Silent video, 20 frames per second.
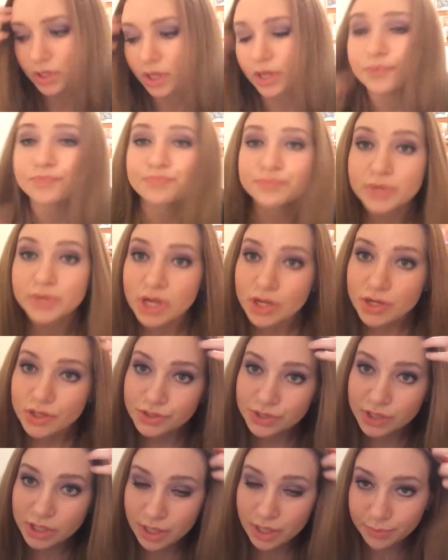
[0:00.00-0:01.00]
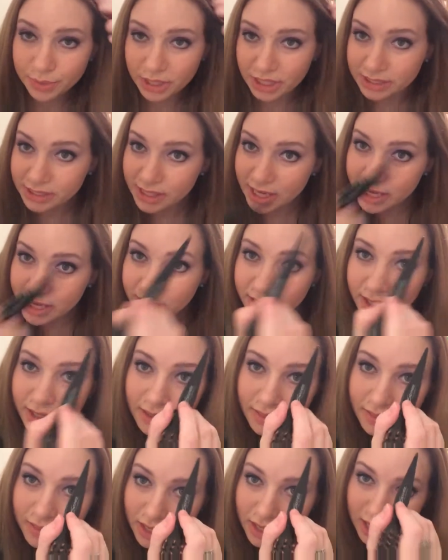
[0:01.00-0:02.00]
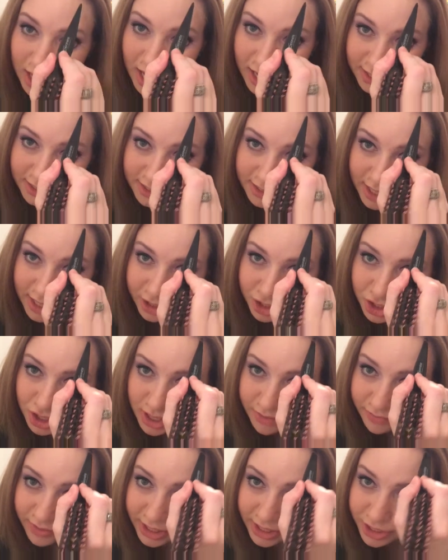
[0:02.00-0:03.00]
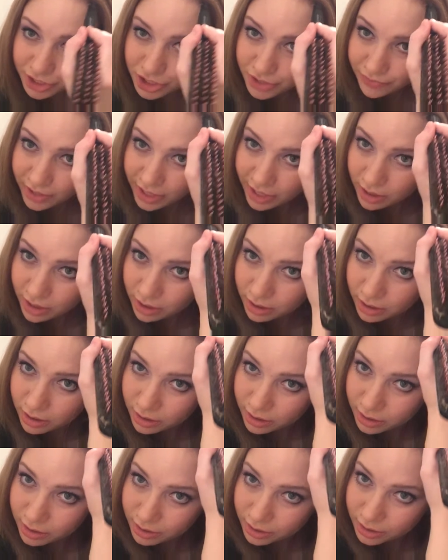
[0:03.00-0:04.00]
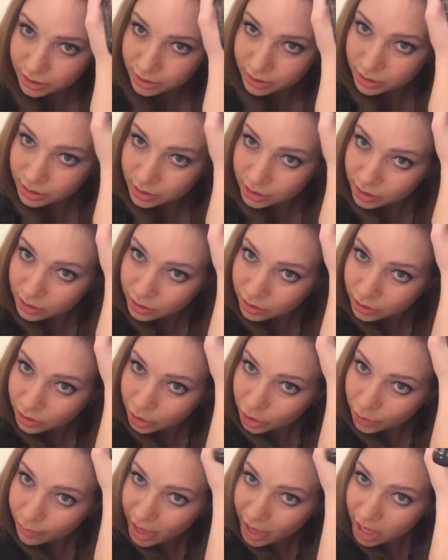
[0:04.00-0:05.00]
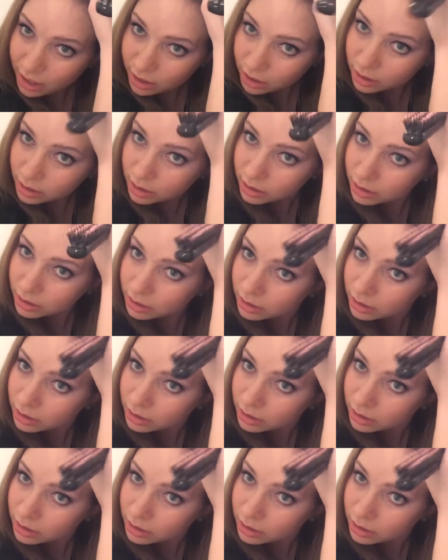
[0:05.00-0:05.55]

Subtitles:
Okay. So then I'm going to take the next section of an inch of hair, go back,